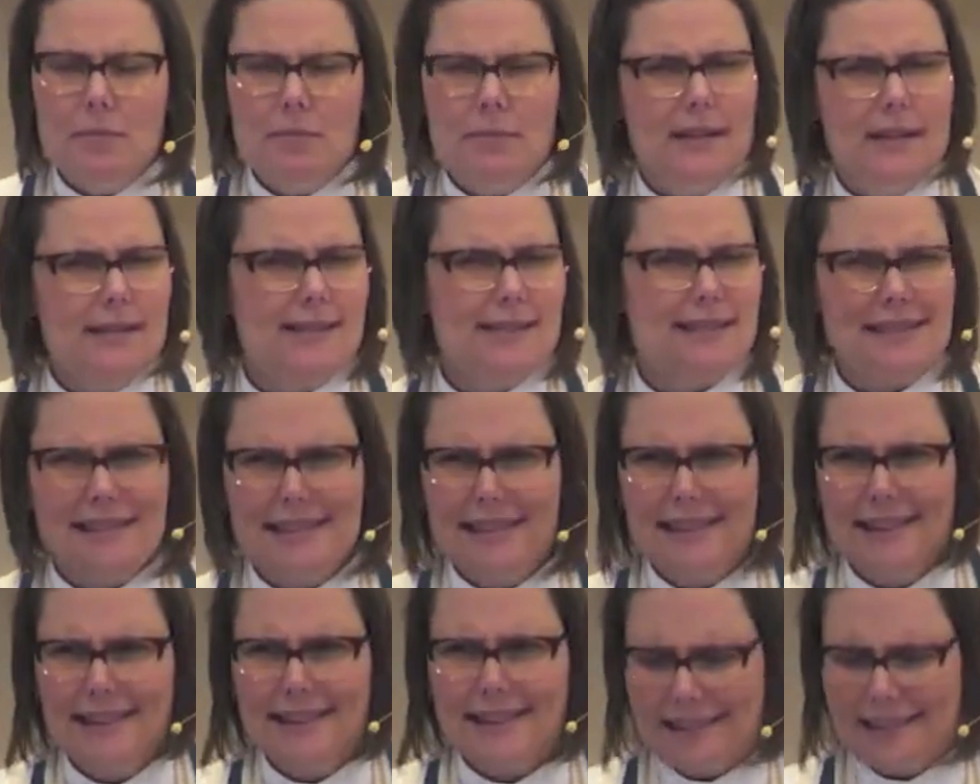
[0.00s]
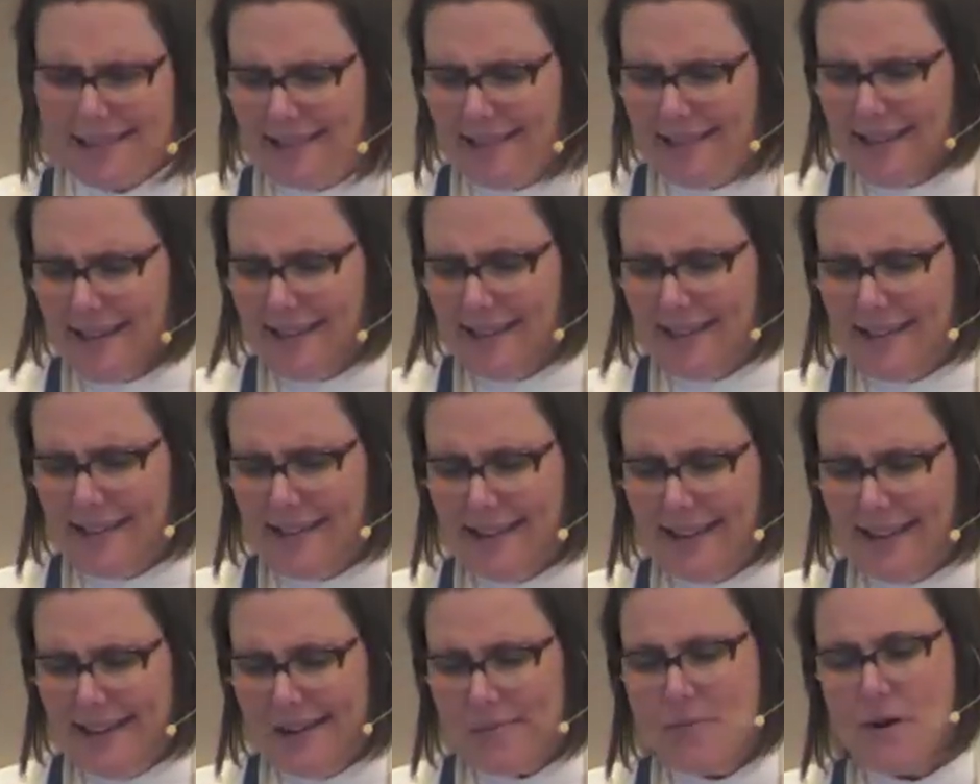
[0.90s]
But it's clear that
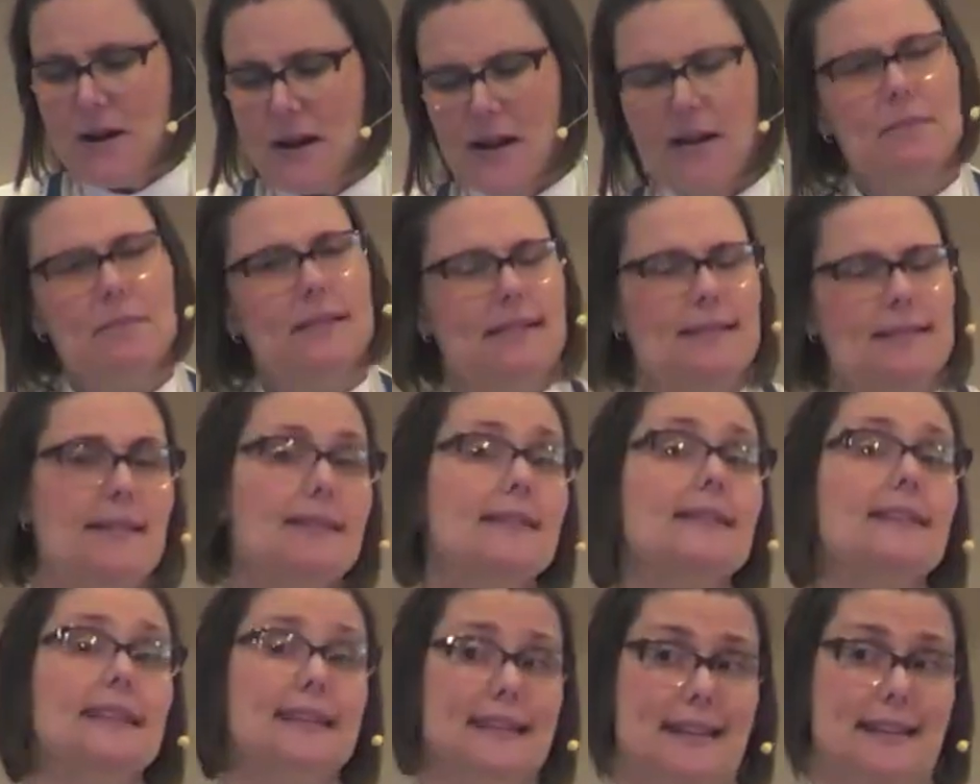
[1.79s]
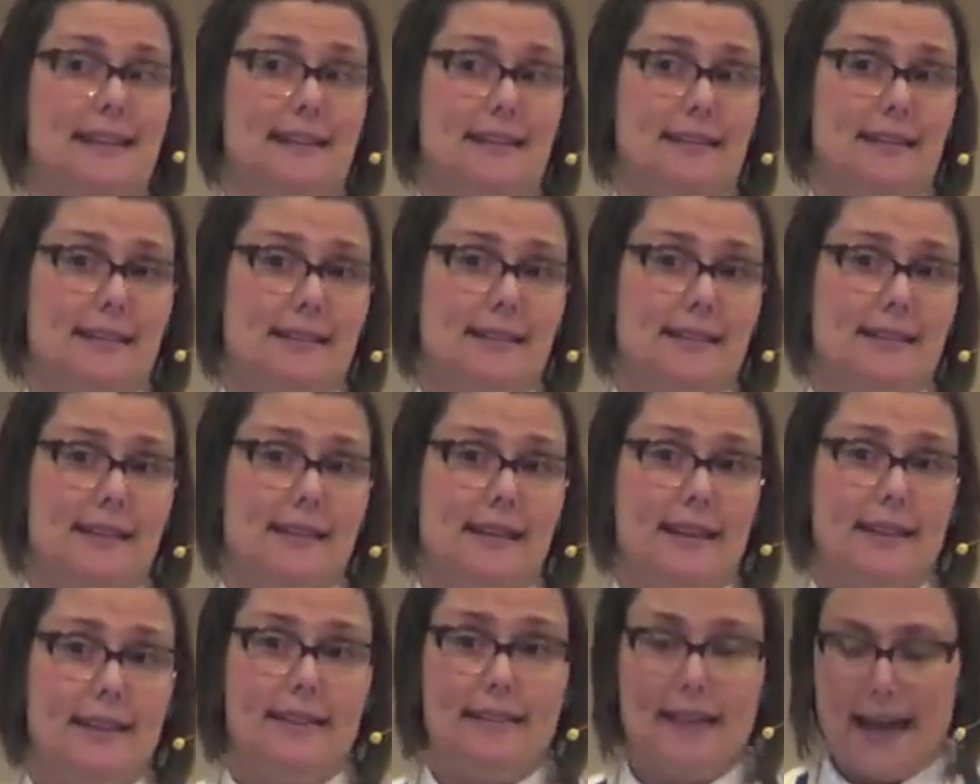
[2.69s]
Abraham still
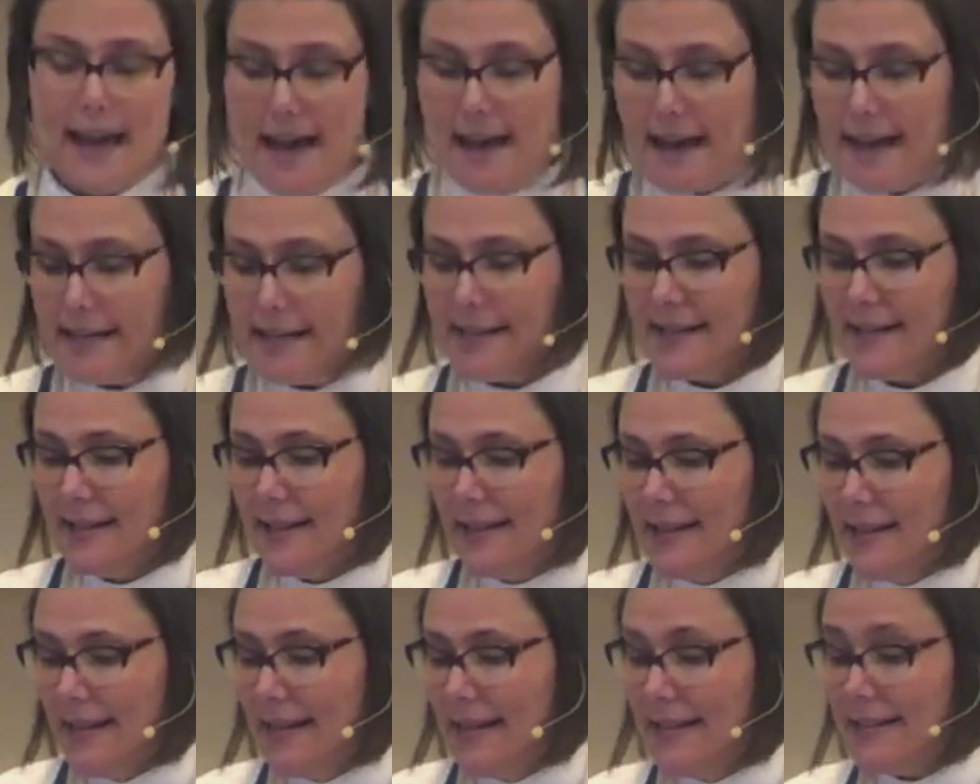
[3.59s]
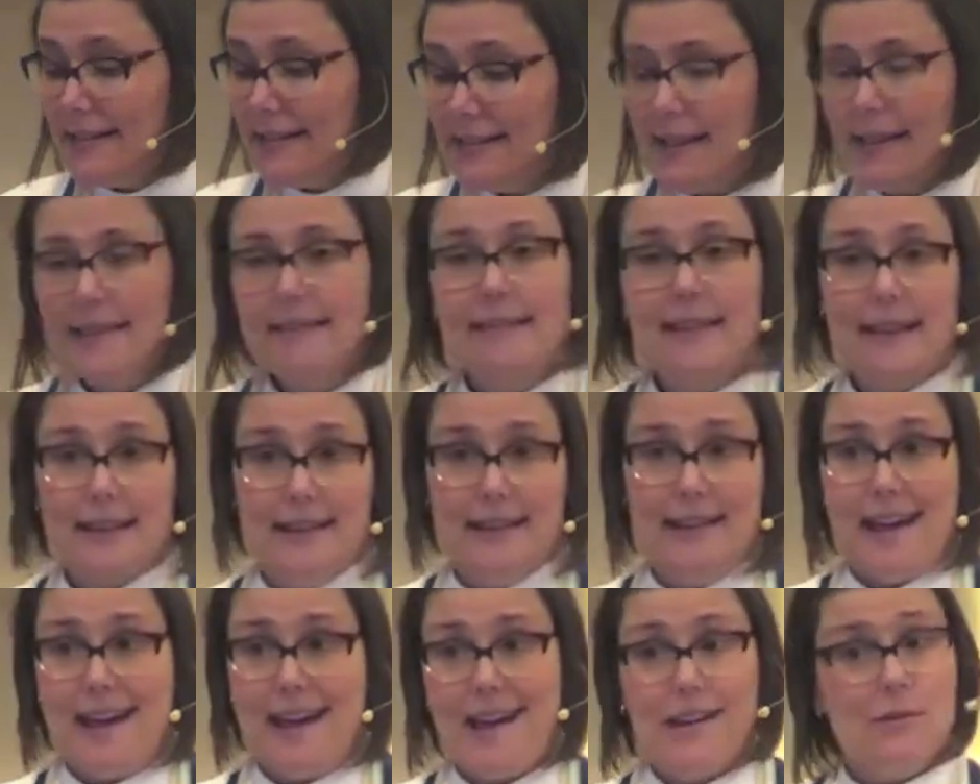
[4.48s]
thinks that his son that
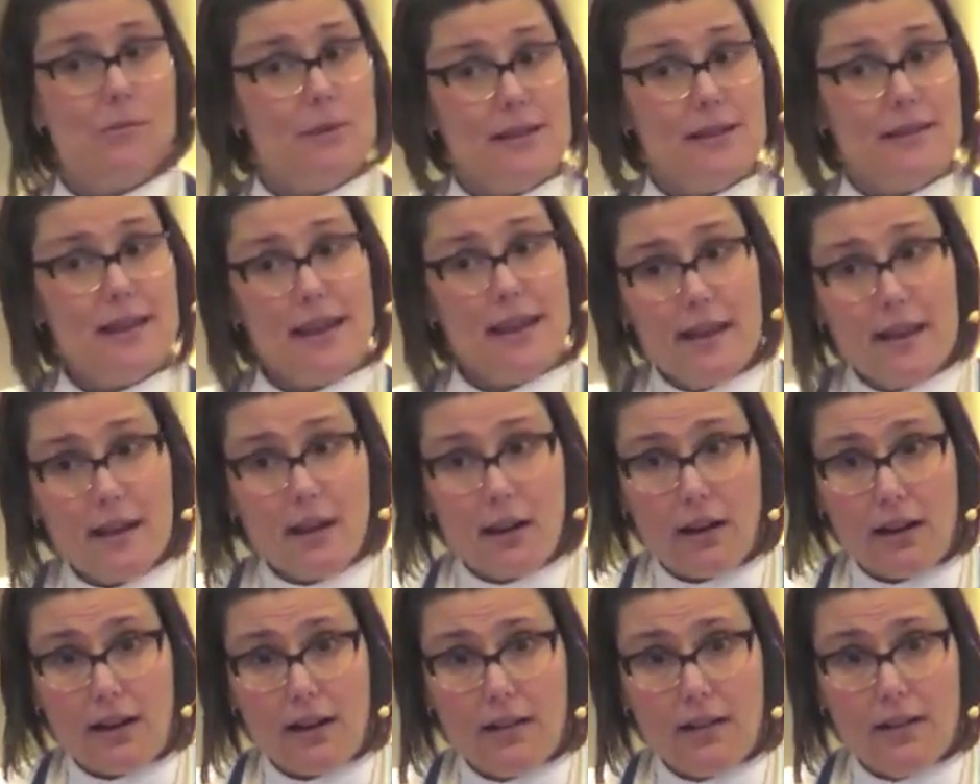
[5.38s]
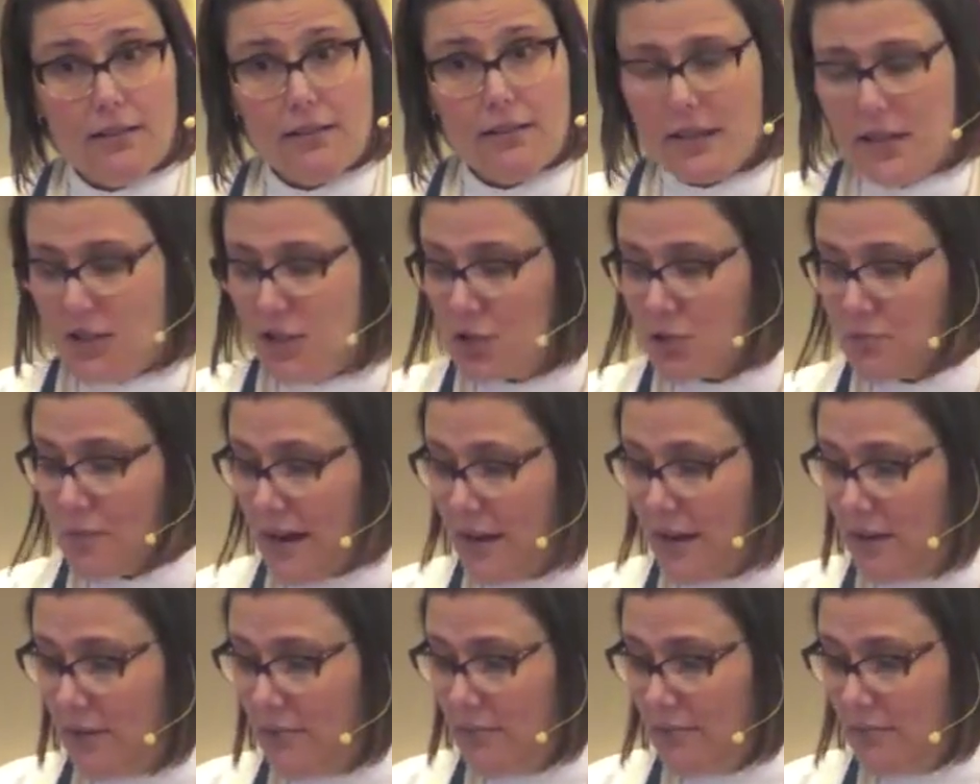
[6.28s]
he had with Hagar,
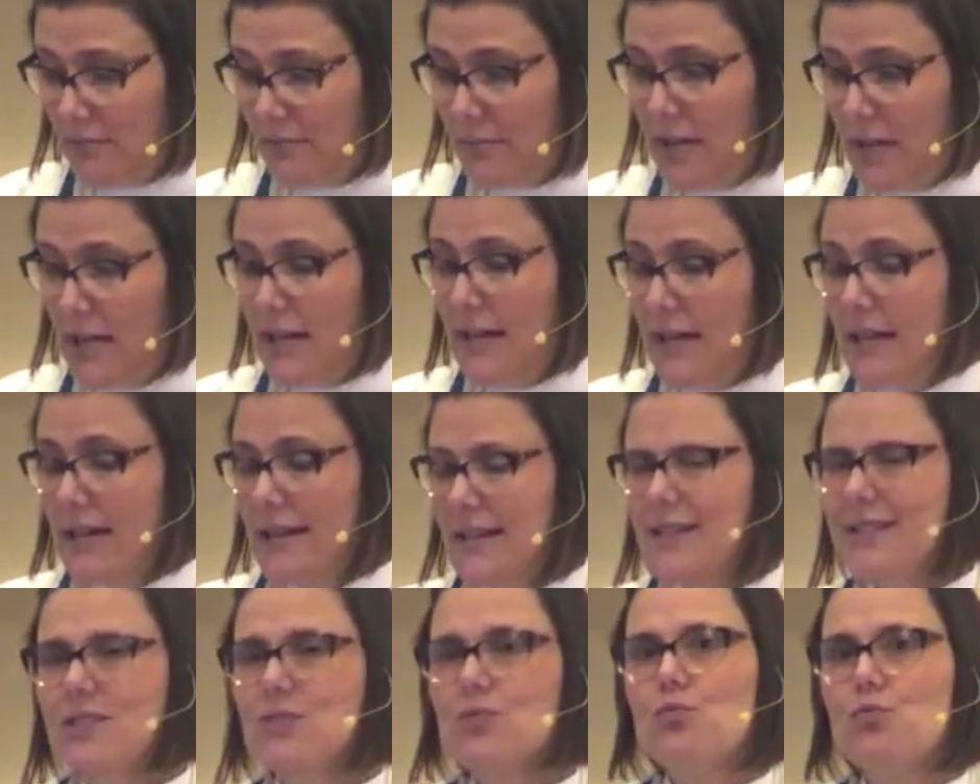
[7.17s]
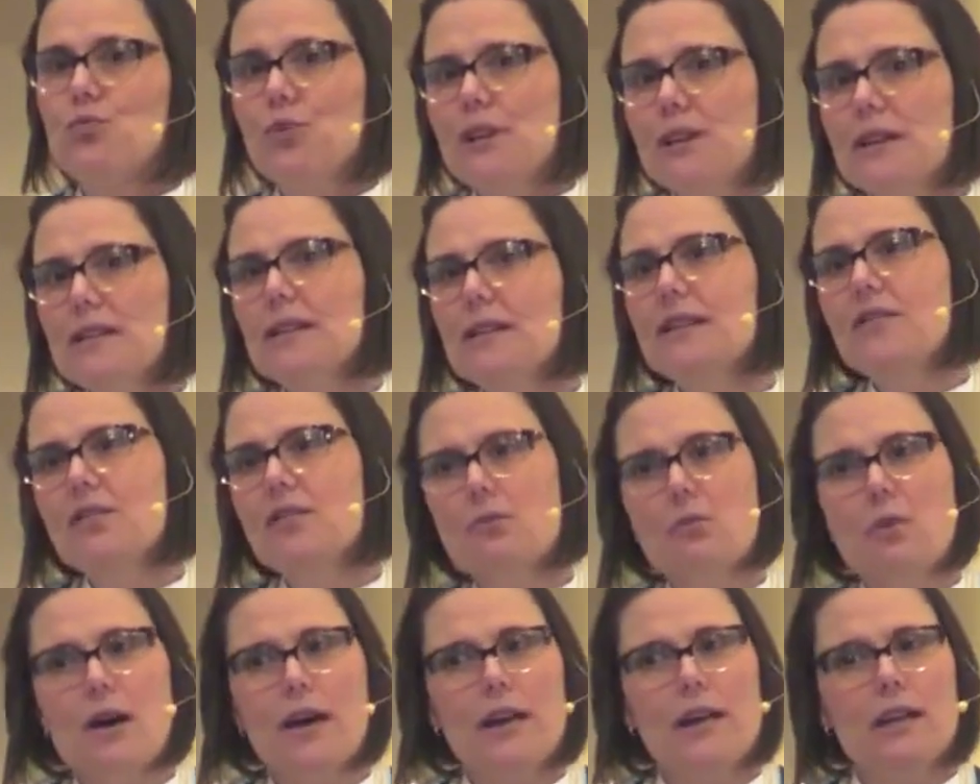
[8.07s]
Ishmael, is really
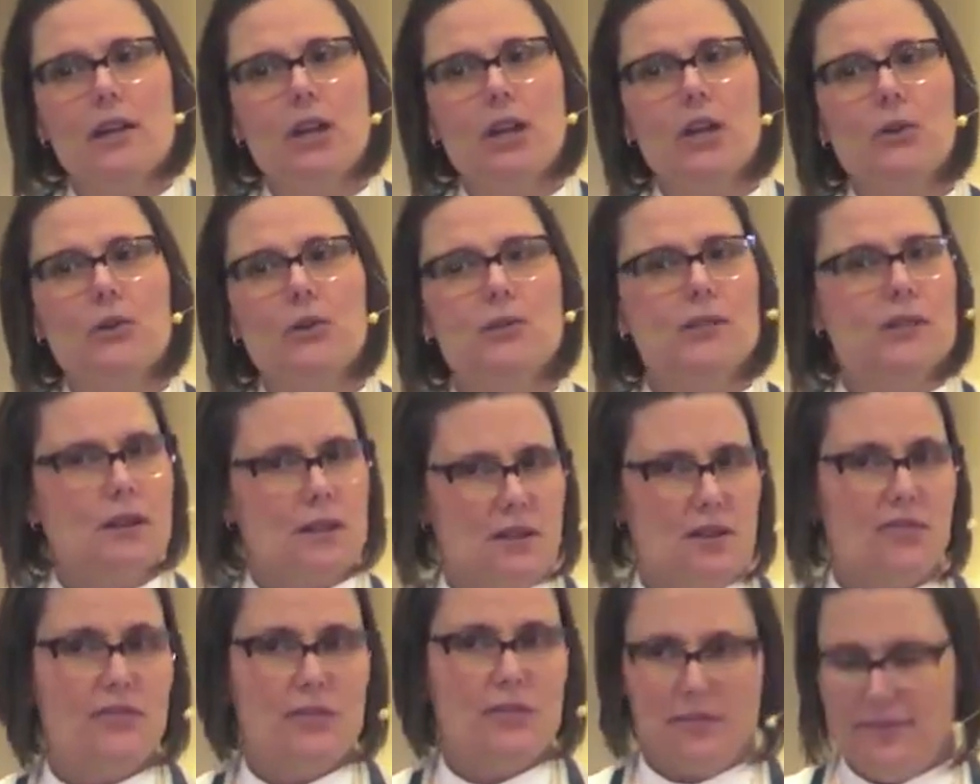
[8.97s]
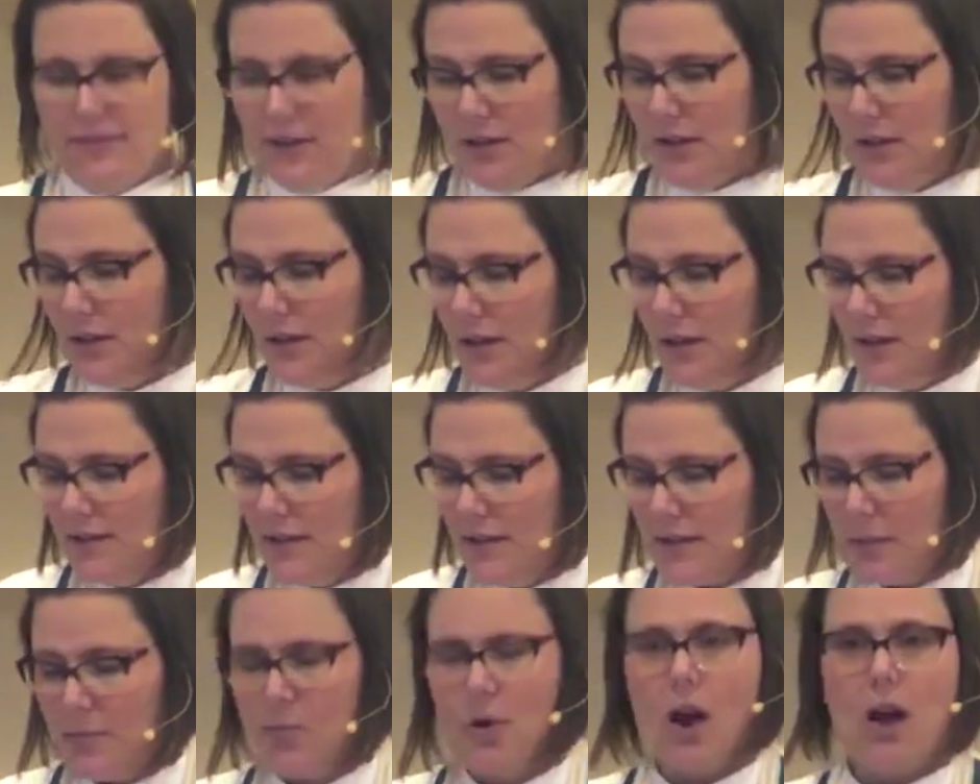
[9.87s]
the one who's going to fulfill
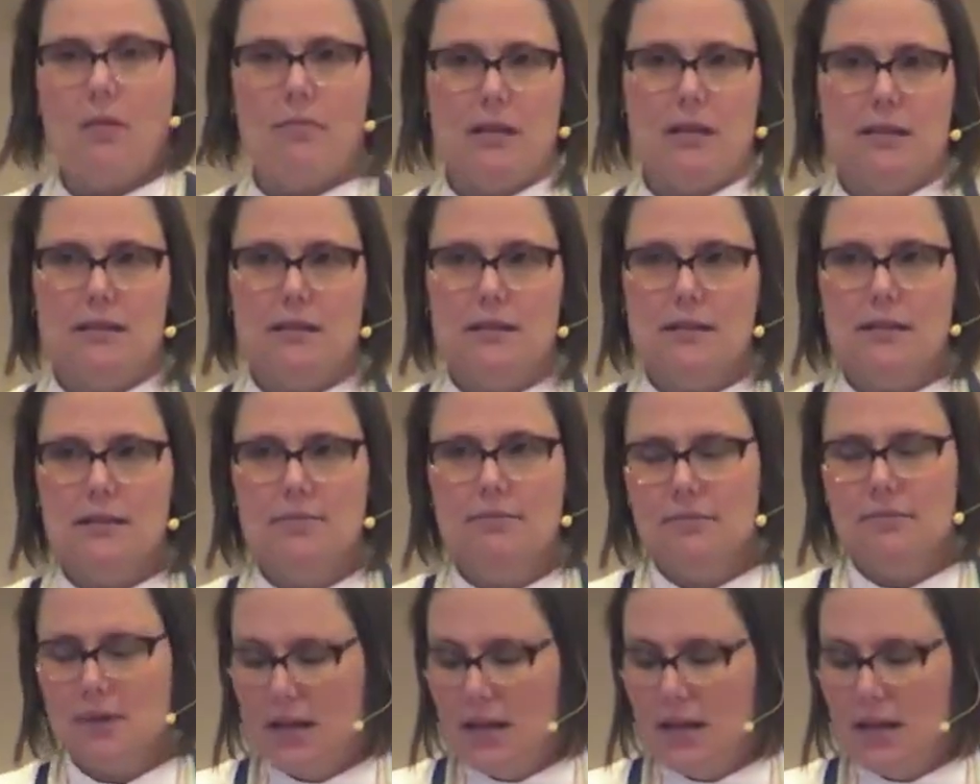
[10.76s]
this promise.